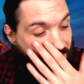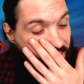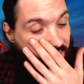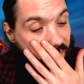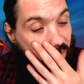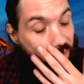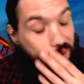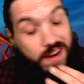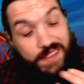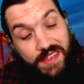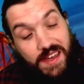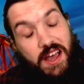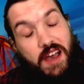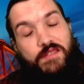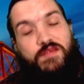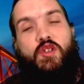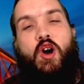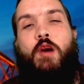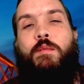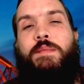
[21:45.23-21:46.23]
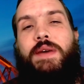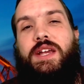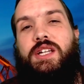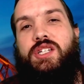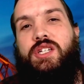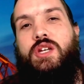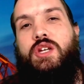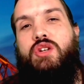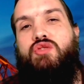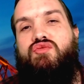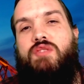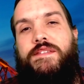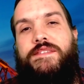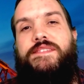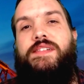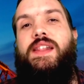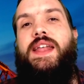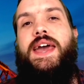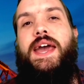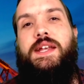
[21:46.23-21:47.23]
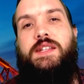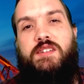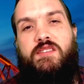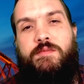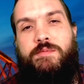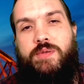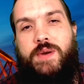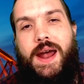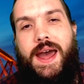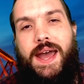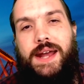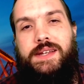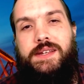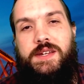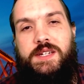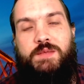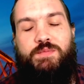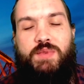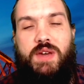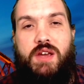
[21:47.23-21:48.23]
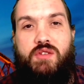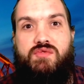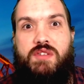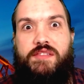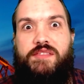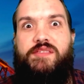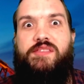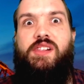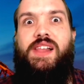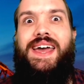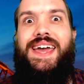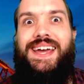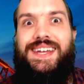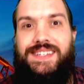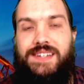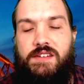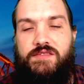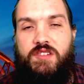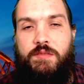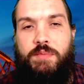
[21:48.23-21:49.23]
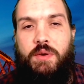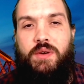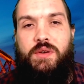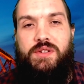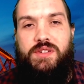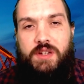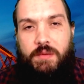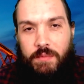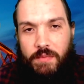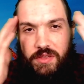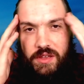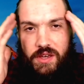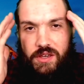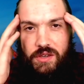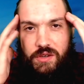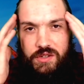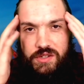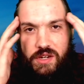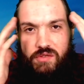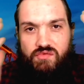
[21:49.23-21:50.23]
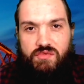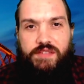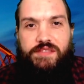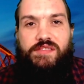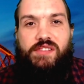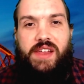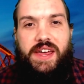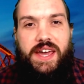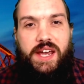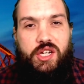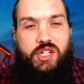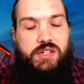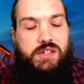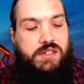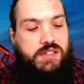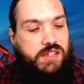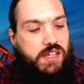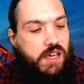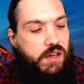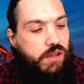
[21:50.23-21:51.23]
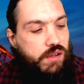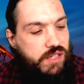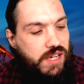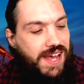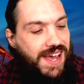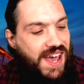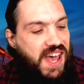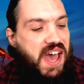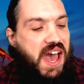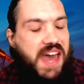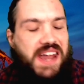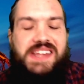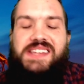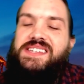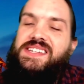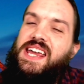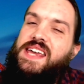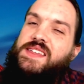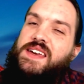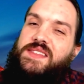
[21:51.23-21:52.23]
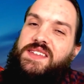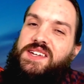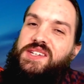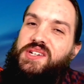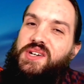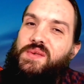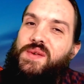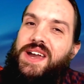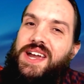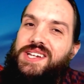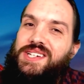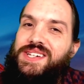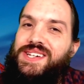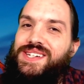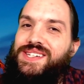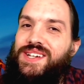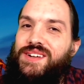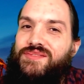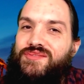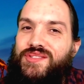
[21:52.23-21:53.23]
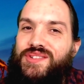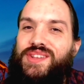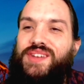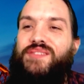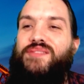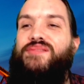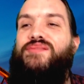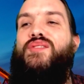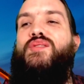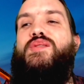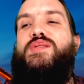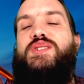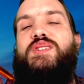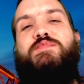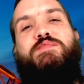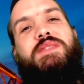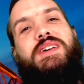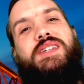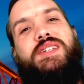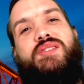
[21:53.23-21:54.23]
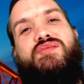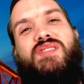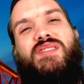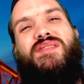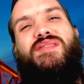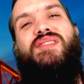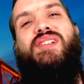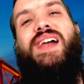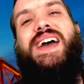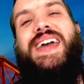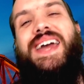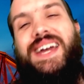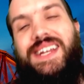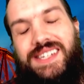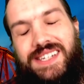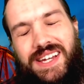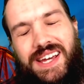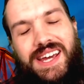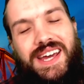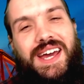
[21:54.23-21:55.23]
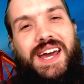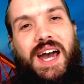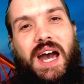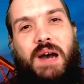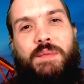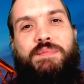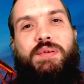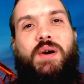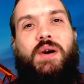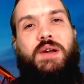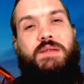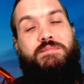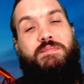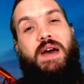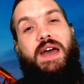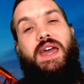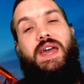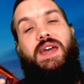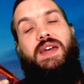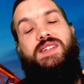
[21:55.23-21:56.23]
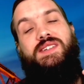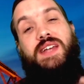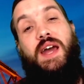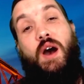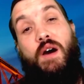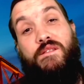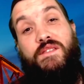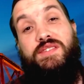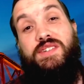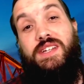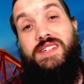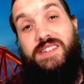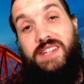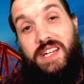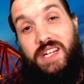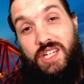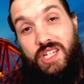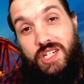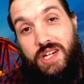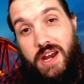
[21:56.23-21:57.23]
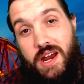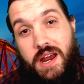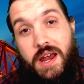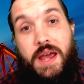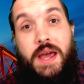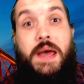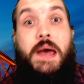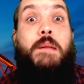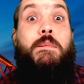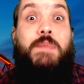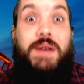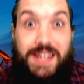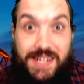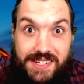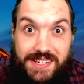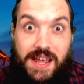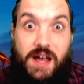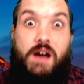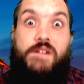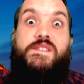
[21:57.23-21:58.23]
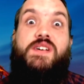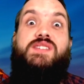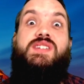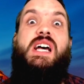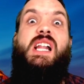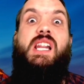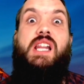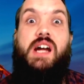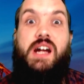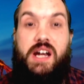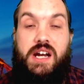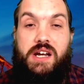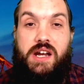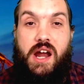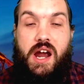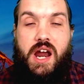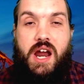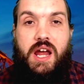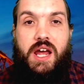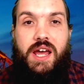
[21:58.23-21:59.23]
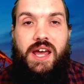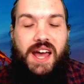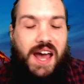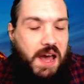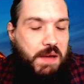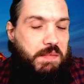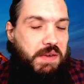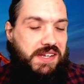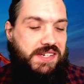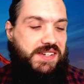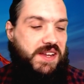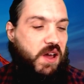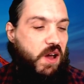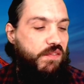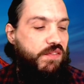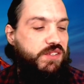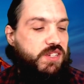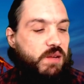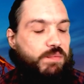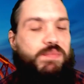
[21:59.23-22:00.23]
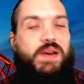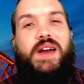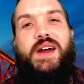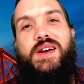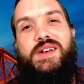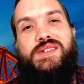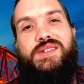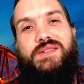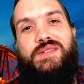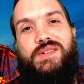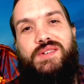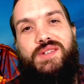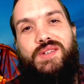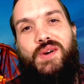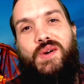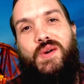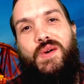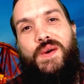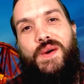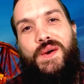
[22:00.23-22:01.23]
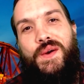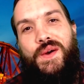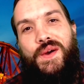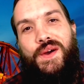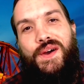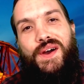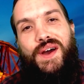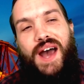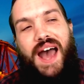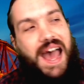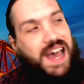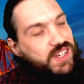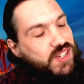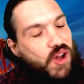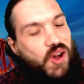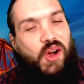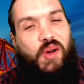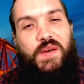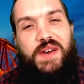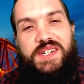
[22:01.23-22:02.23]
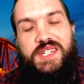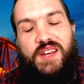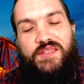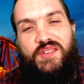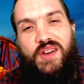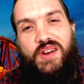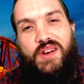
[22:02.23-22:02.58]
One thing I've not mentioned is reflective practice, being reflective about something, using reflection skills. And I'd say that these questions have really forced me to reflect upon myself as a teacher, myself as a learner, and myself as a person. So, as always, if you're